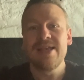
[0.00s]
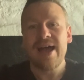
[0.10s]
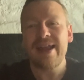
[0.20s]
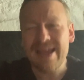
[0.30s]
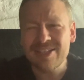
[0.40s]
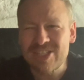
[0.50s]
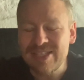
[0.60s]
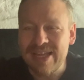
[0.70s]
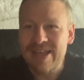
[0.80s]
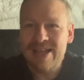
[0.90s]
And
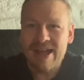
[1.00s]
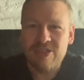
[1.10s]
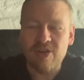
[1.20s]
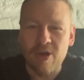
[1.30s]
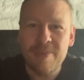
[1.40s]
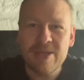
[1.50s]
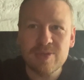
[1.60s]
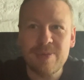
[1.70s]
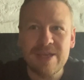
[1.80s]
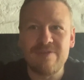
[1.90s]
actually, I thought I may as
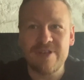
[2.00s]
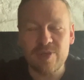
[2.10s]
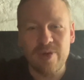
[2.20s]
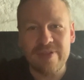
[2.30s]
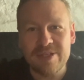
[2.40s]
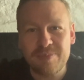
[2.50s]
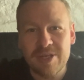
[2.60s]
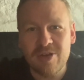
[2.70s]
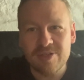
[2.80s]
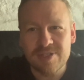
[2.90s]
well make a video on this
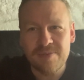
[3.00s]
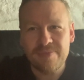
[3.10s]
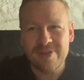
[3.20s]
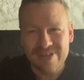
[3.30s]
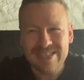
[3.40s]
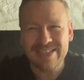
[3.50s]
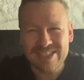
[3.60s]
because there's